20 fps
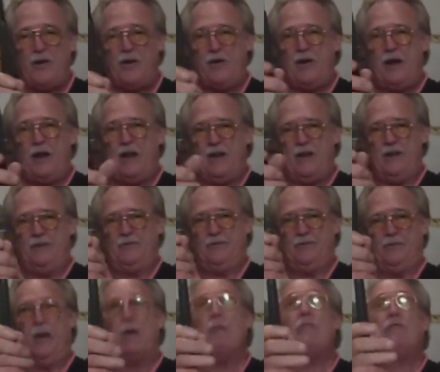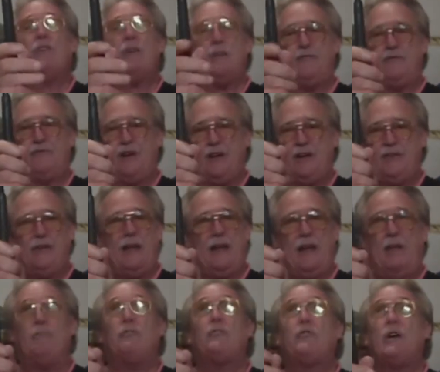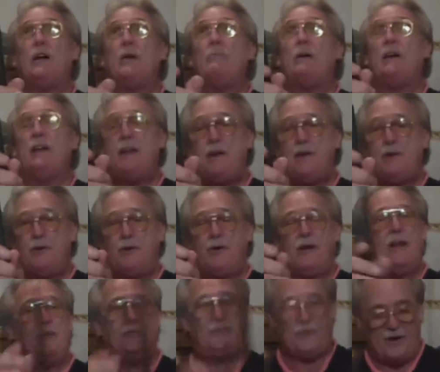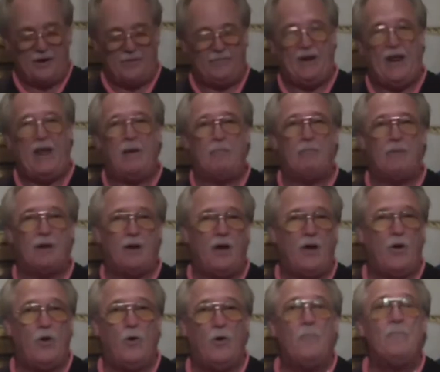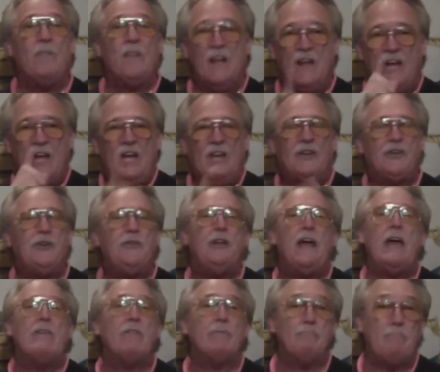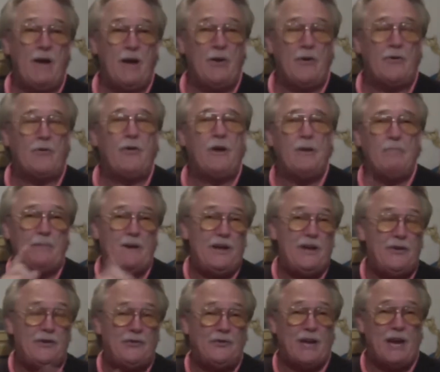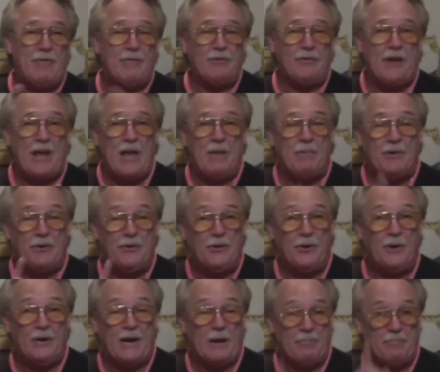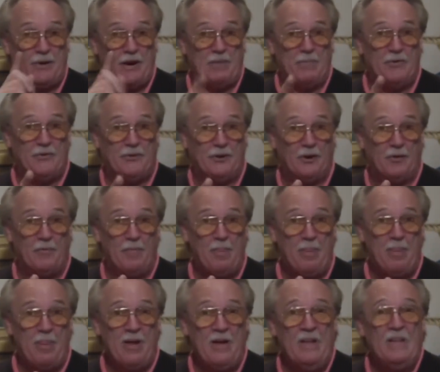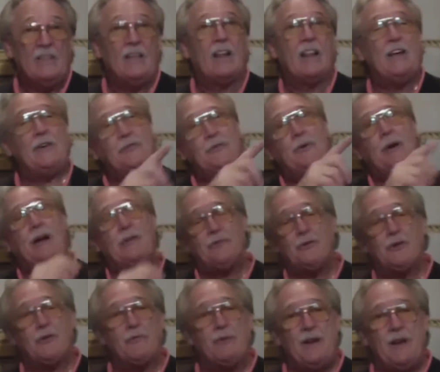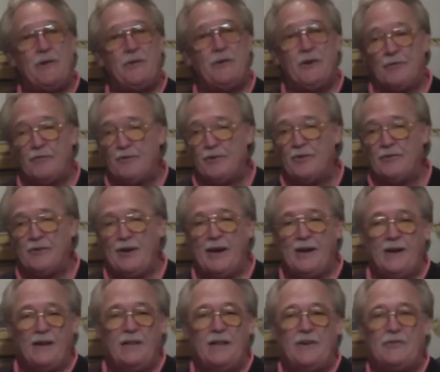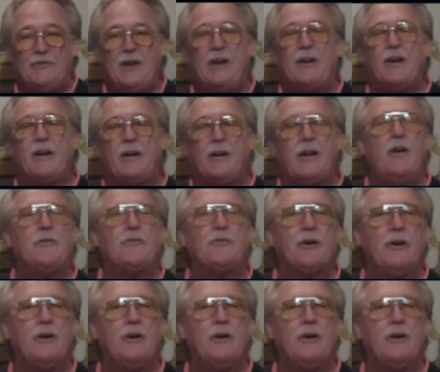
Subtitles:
of your hands, in front of your face, and grip here instead of down below, you'd have a better grip each and every time you do it, I promise you. Now let's go out to the range here for a second. Let's take a closer